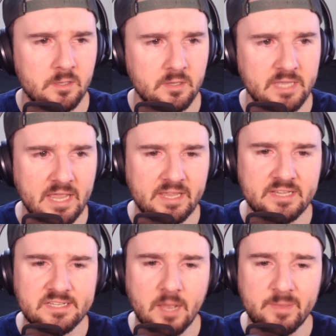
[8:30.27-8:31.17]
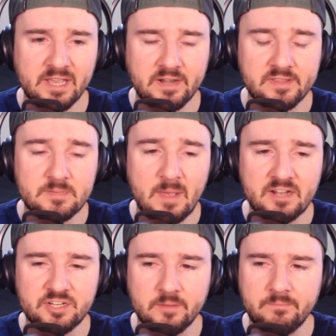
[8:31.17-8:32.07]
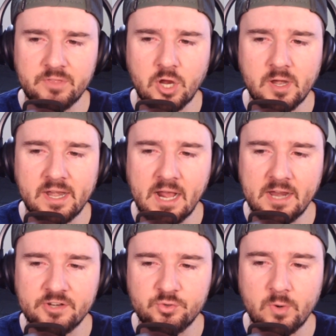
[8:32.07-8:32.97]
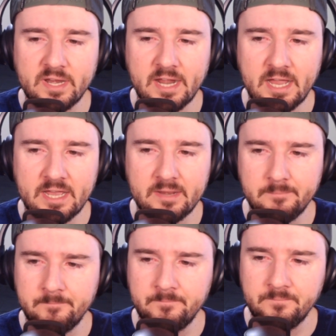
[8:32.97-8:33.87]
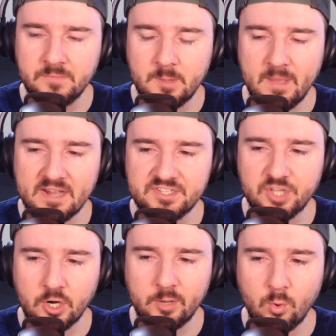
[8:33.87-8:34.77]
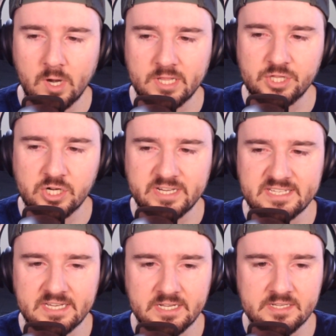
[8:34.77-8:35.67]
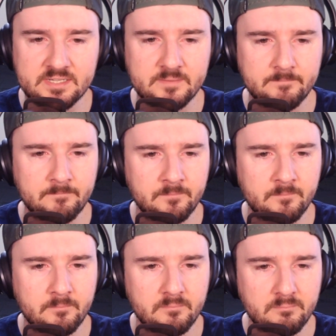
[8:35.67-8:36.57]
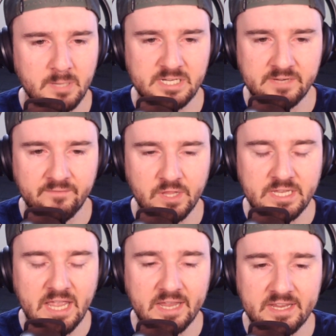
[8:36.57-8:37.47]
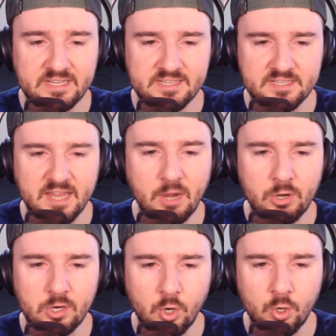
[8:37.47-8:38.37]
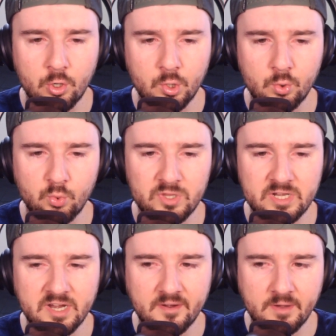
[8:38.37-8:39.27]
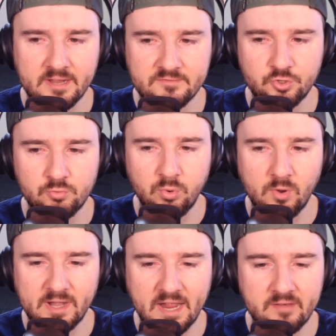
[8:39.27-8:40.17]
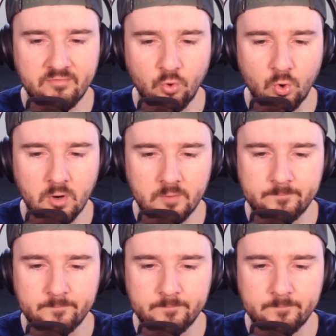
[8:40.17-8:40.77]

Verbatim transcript: Yankees coming into this matchup 39 and 29. The Mets 31 and 36. Pitching for the Yankees is Gerrit Cole with an ERA of 2.84.